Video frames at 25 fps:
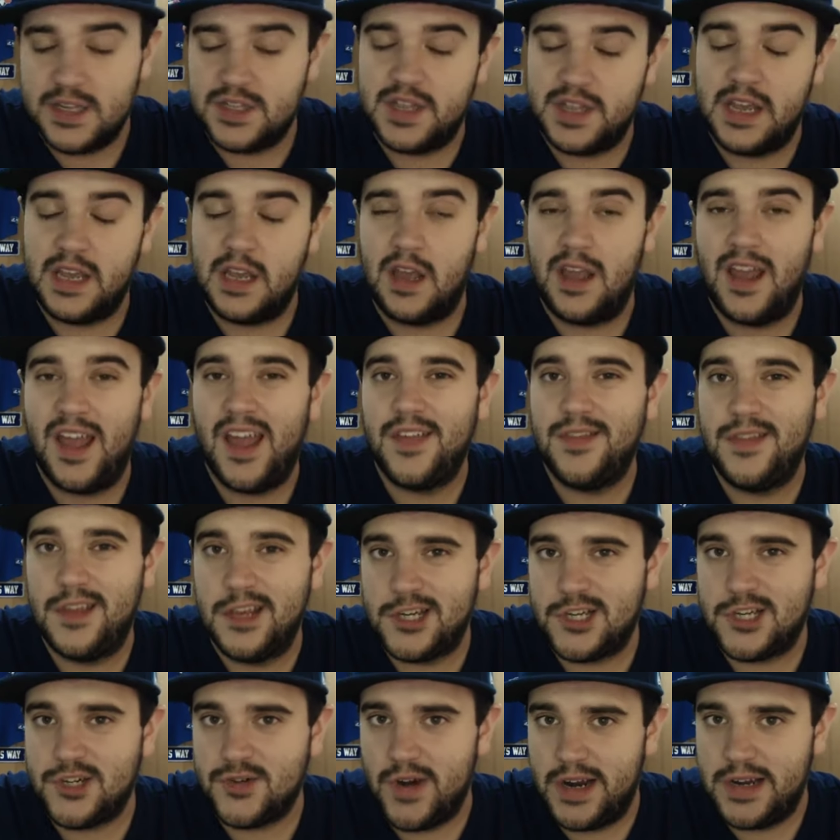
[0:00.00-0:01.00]
thing
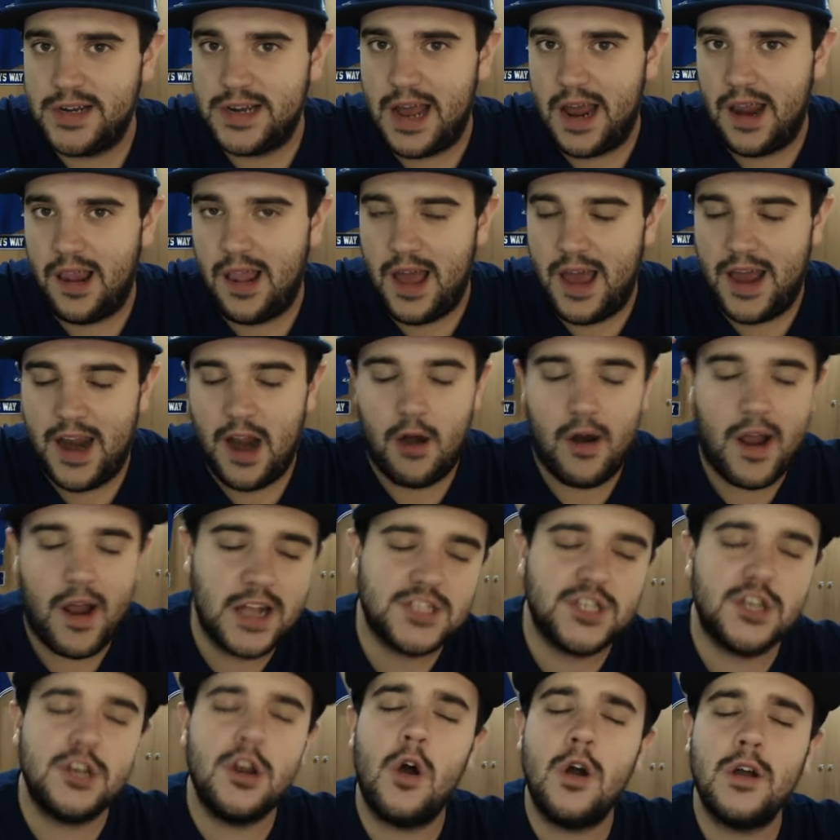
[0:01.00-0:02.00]
this trade deadline. All
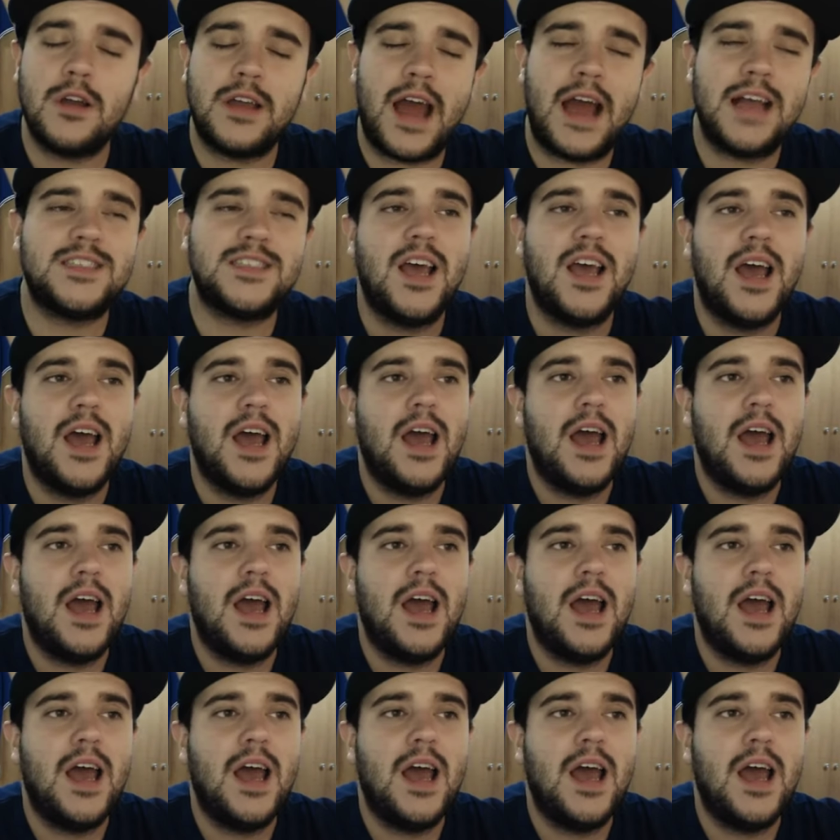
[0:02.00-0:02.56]
right, so you know what, guys?